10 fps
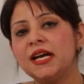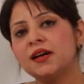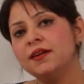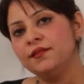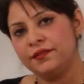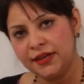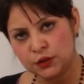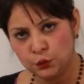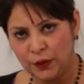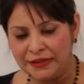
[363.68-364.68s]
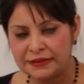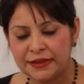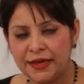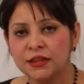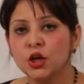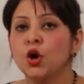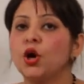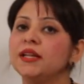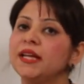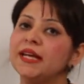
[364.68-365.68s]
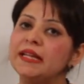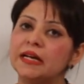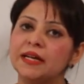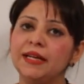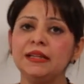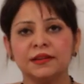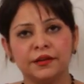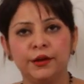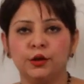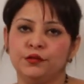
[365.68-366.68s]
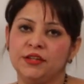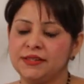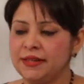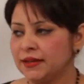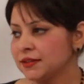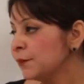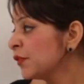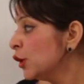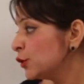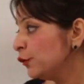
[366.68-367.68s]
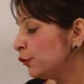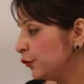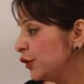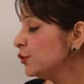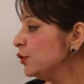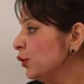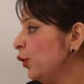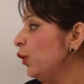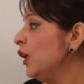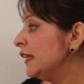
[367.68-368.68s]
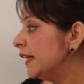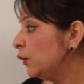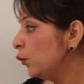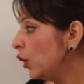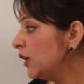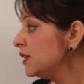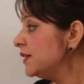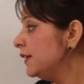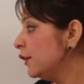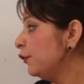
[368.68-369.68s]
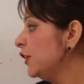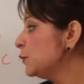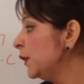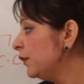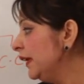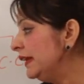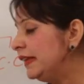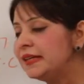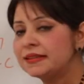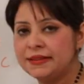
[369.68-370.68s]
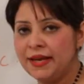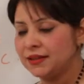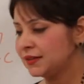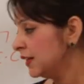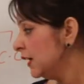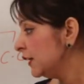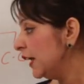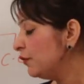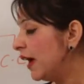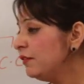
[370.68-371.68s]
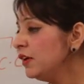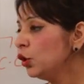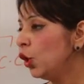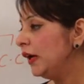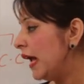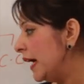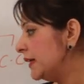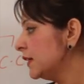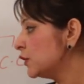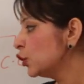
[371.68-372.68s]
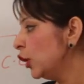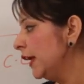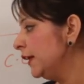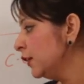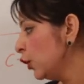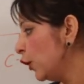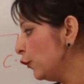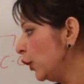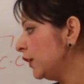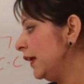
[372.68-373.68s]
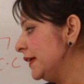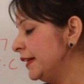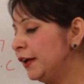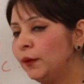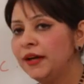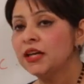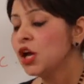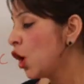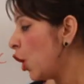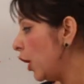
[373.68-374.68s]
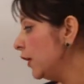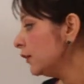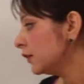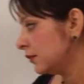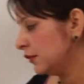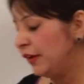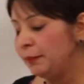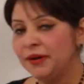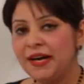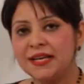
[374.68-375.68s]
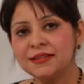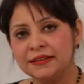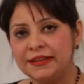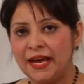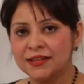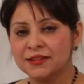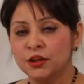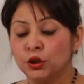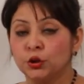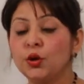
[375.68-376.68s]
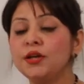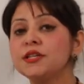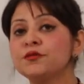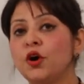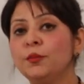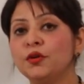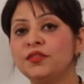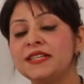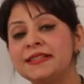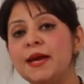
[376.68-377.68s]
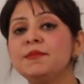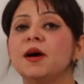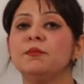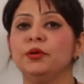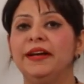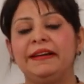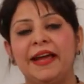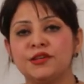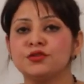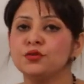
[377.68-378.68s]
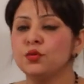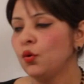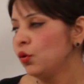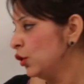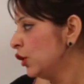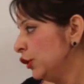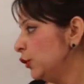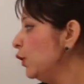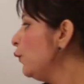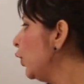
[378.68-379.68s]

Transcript: they occur in fixed one state, or they can occur in three of the states. So we should know that what is the difference between these states, that why we call ice as solid or water as liquid or vapor as gas, though it is formed of the same component H2O. You know,